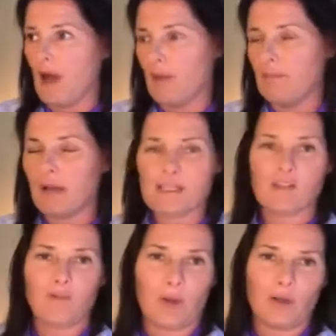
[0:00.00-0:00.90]
a,
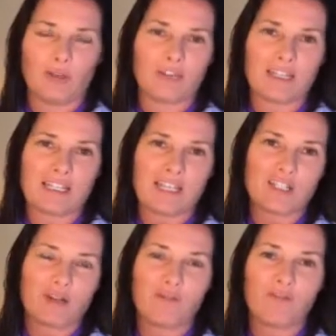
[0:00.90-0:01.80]
massive bone of
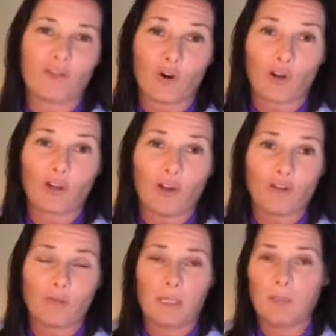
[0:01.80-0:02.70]
contention for a lot
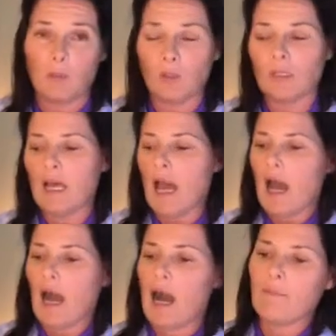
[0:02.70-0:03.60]
of people.
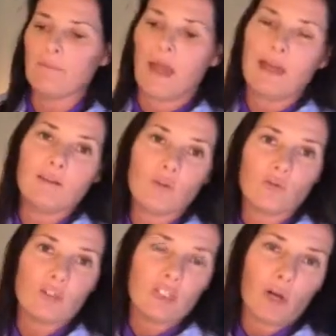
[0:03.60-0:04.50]
Um, and
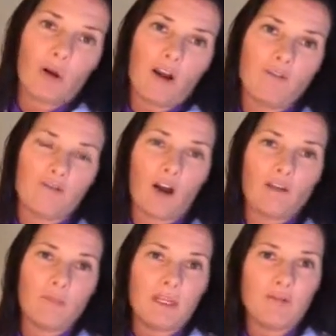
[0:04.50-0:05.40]
look, you know, I've
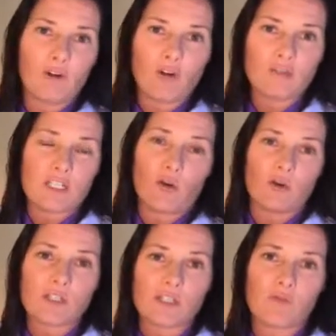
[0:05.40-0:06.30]
I've been involved in
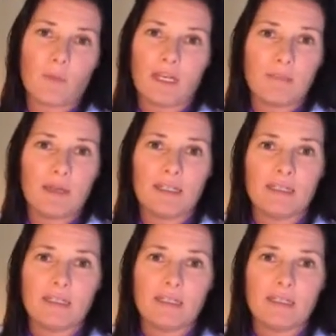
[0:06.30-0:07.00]
horses for many many